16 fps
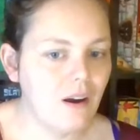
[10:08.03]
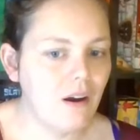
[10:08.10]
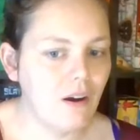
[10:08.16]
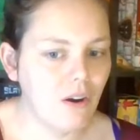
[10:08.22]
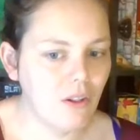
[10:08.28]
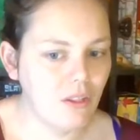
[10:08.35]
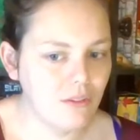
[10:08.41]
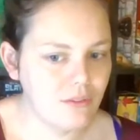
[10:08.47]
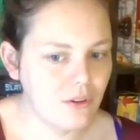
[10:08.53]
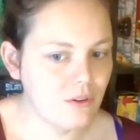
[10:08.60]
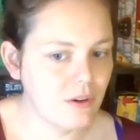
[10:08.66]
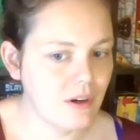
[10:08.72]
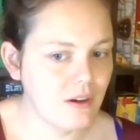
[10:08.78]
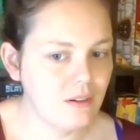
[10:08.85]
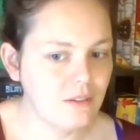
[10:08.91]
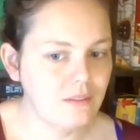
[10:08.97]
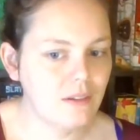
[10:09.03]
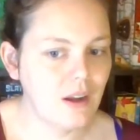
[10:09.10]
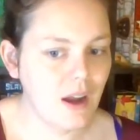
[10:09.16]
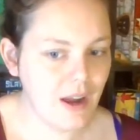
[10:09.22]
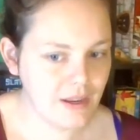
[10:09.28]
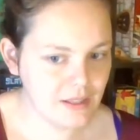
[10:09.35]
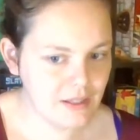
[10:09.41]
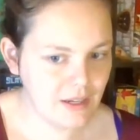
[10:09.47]
all of your
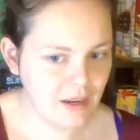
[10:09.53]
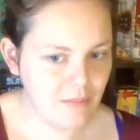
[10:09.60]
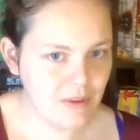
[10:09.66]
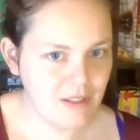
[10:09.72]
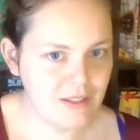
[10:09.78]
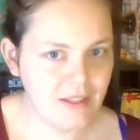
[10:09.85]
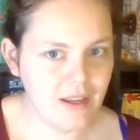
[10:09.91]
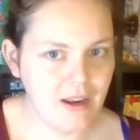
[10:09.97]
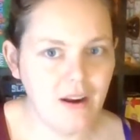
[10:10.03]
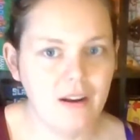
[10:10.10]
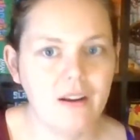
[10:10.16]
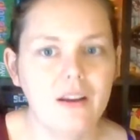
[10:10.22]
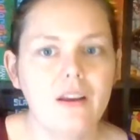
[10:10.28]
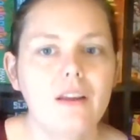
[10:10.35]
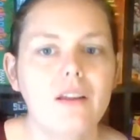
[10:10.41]
I statements there,